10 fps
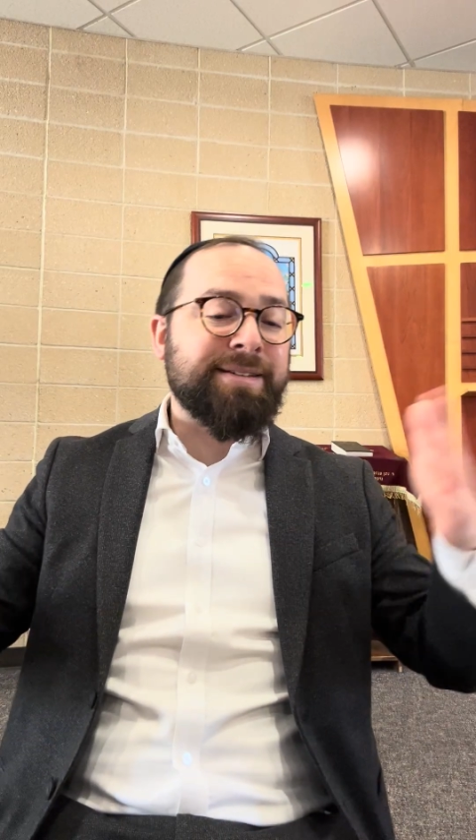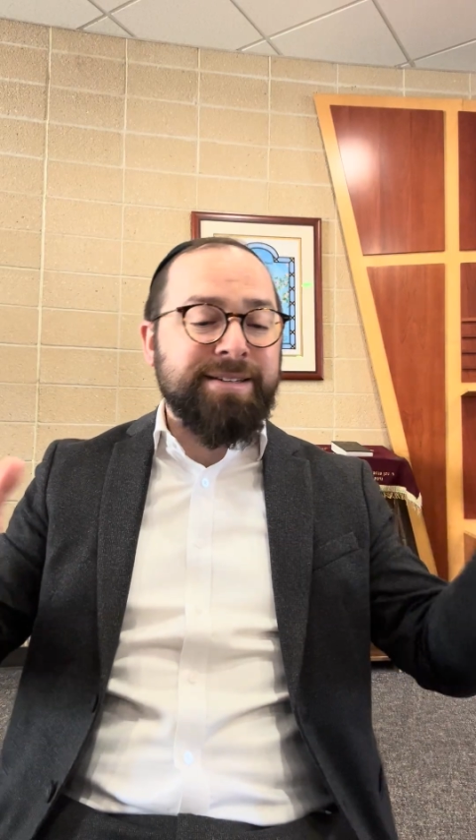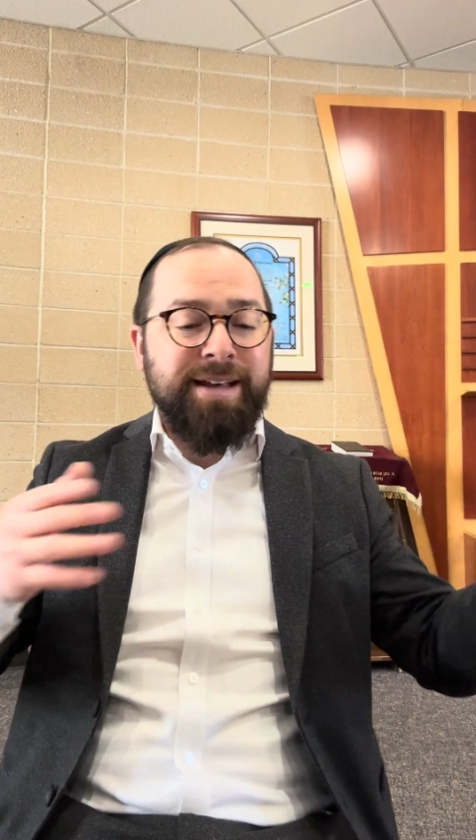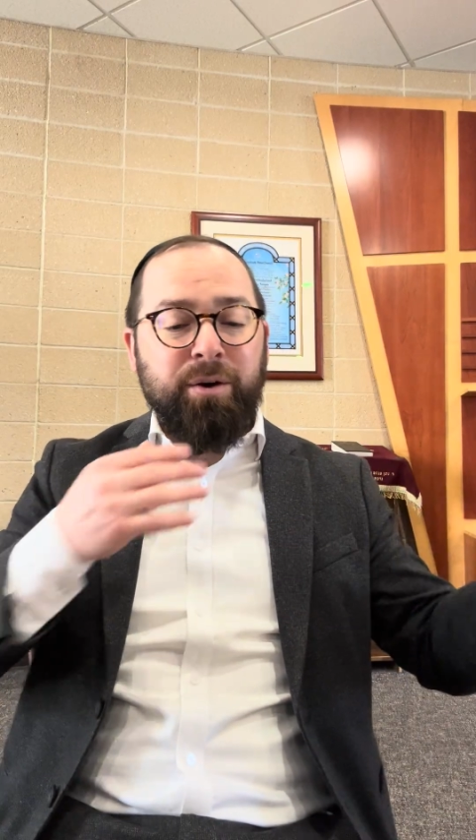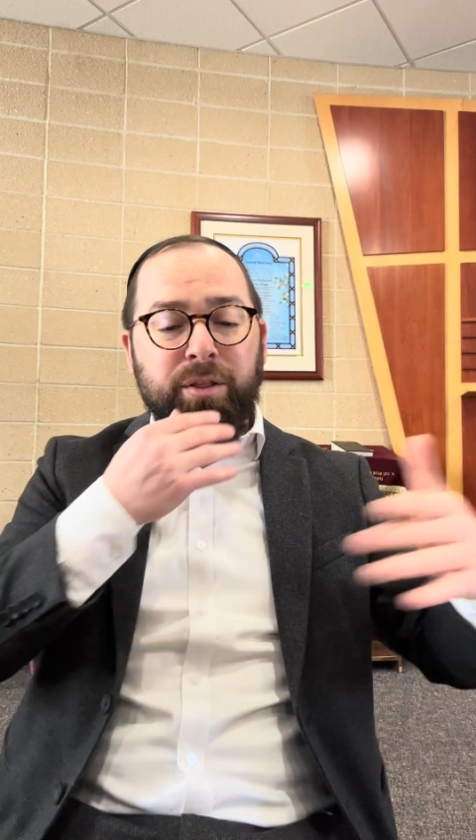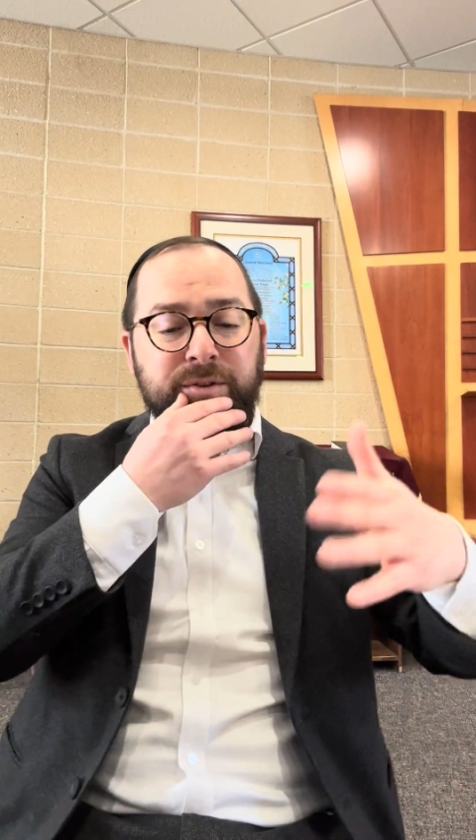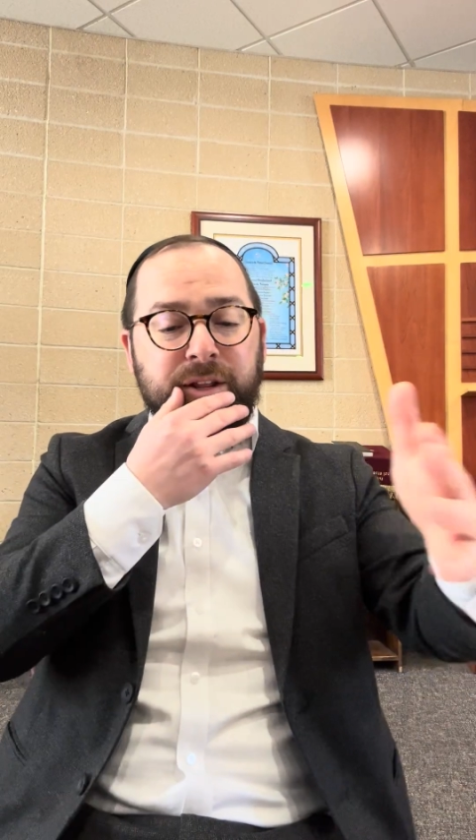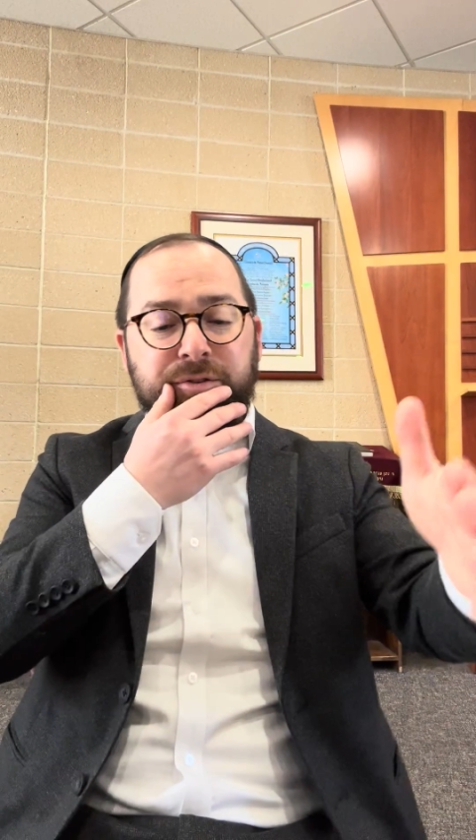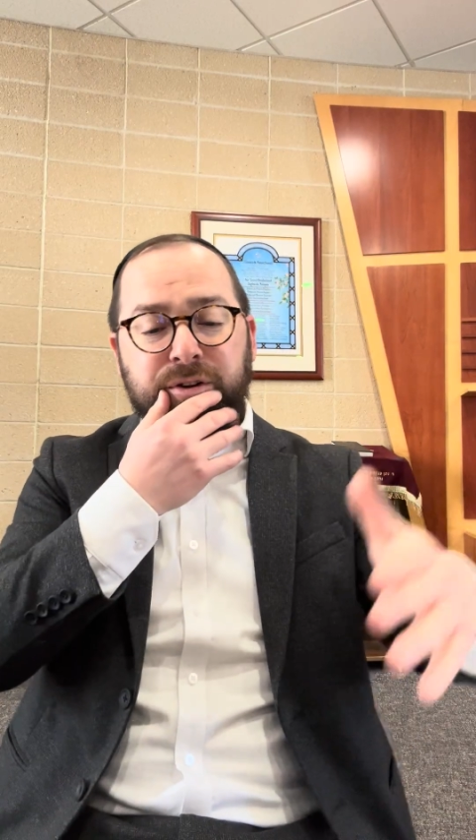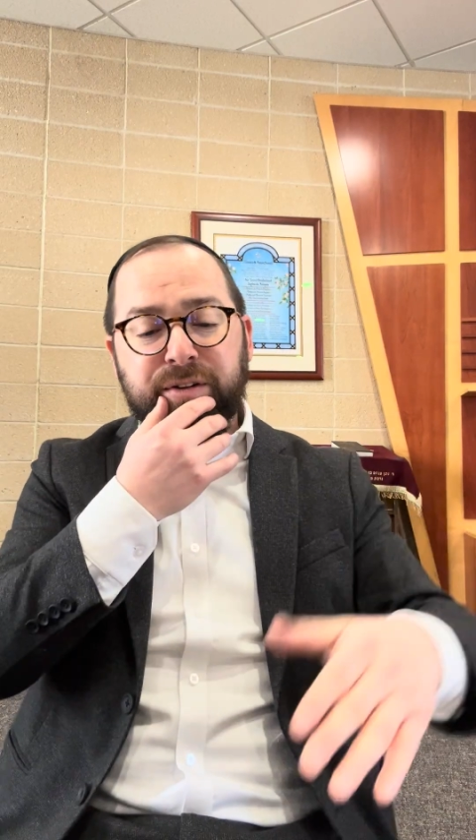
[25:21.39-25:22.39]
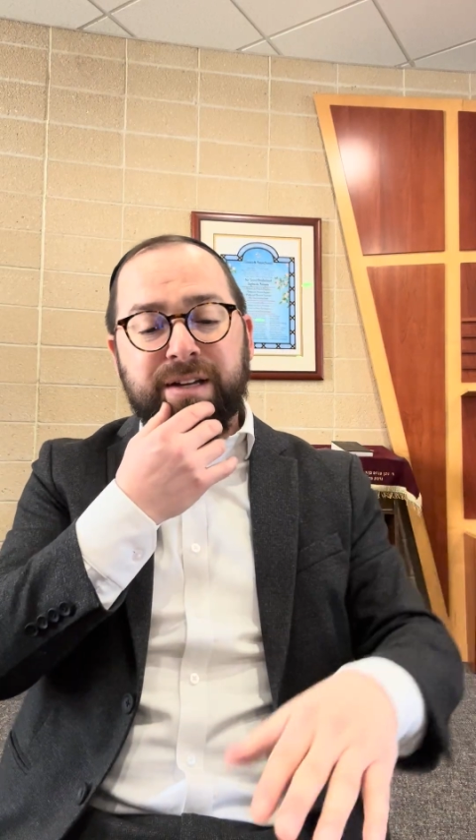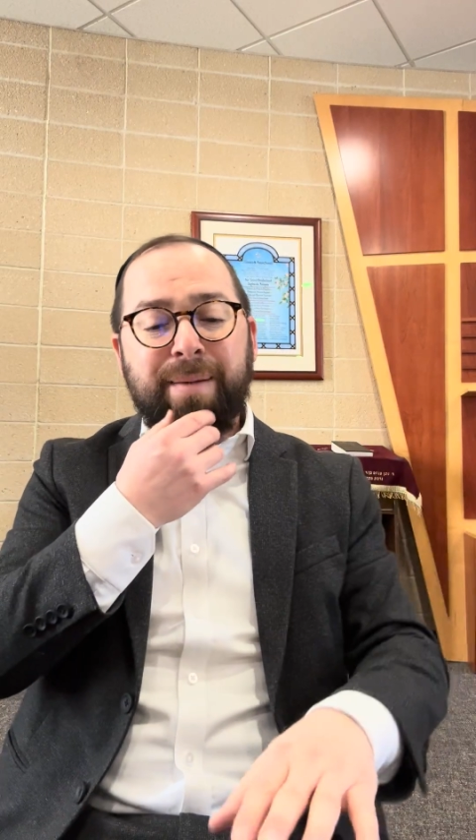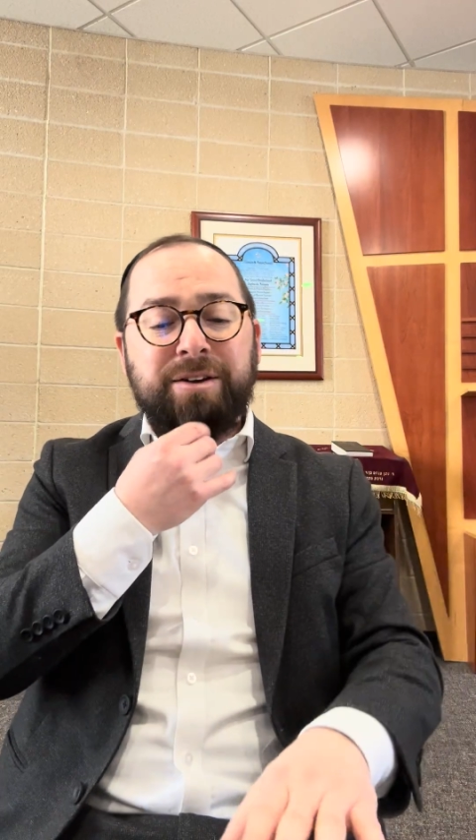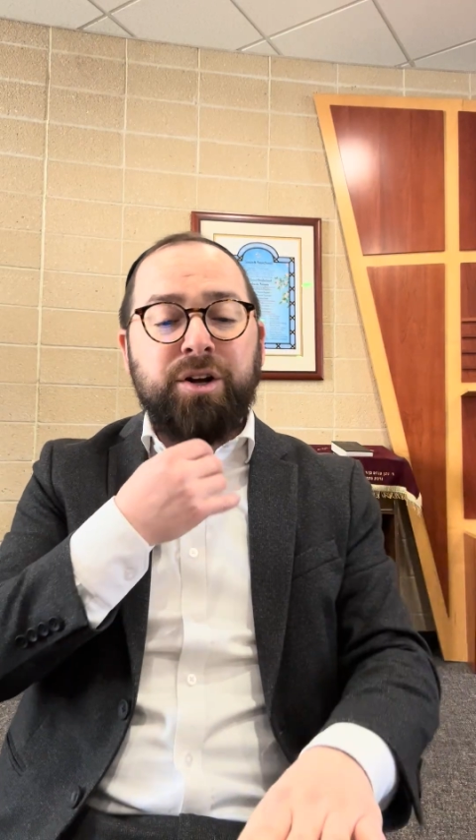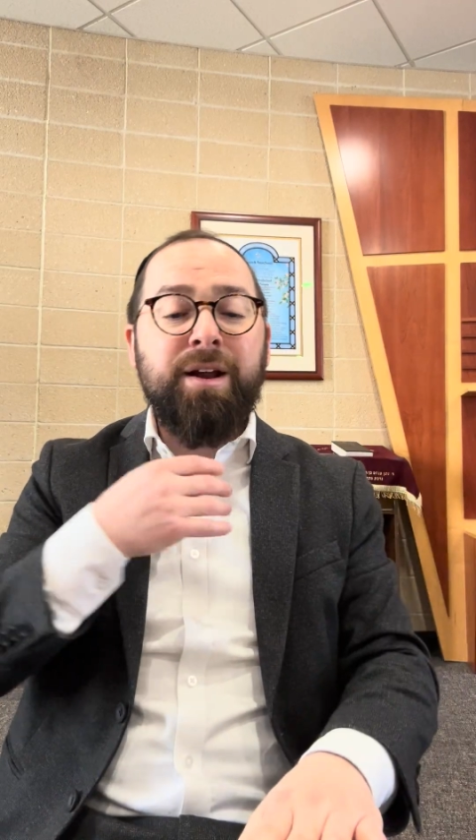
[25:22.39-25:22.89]
etc., and those other surfaces I
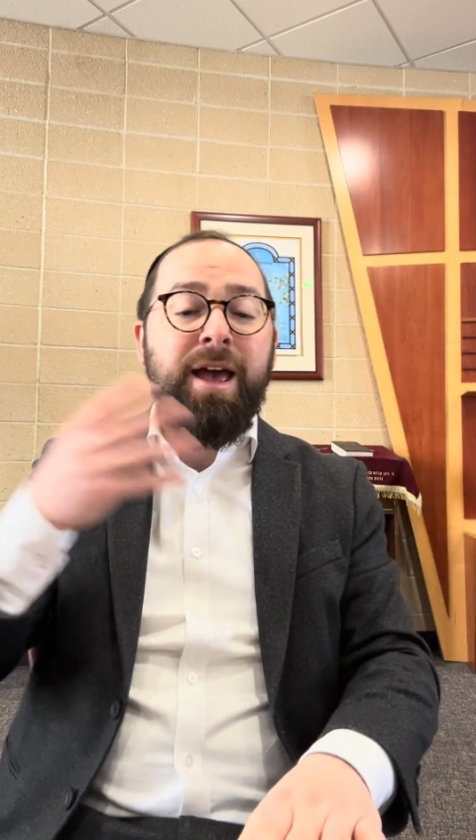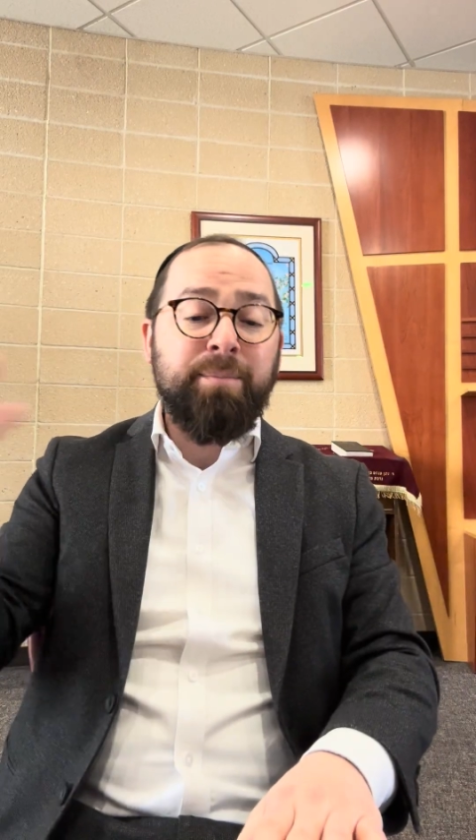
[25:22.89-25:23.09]
mentioned,